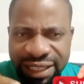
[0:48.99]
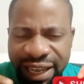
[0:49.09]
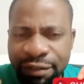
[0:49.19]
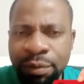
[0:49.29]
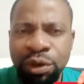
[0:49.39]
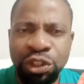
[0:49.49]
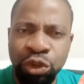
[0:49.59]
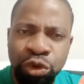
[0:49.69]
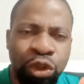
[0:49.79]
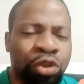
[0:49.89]
Everybody
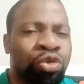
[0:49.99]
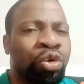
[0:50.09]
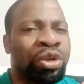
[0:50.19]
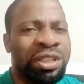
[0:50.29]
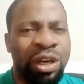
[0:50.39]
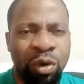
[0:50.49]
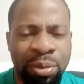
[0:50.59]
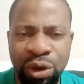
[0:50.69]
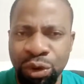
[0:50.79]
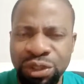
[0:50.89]
should just go on their way,
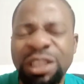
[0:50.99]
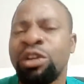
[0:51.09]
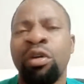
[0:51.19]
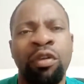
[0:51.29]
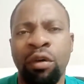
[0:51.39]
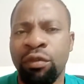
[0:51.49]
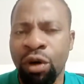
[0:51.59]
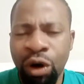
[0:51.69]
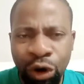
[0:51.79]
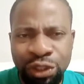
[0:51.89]
because enough of
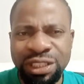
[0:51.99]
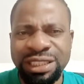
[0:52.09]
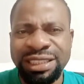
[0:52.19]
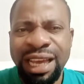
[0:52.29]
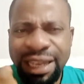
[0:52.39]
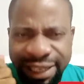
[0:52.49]
all this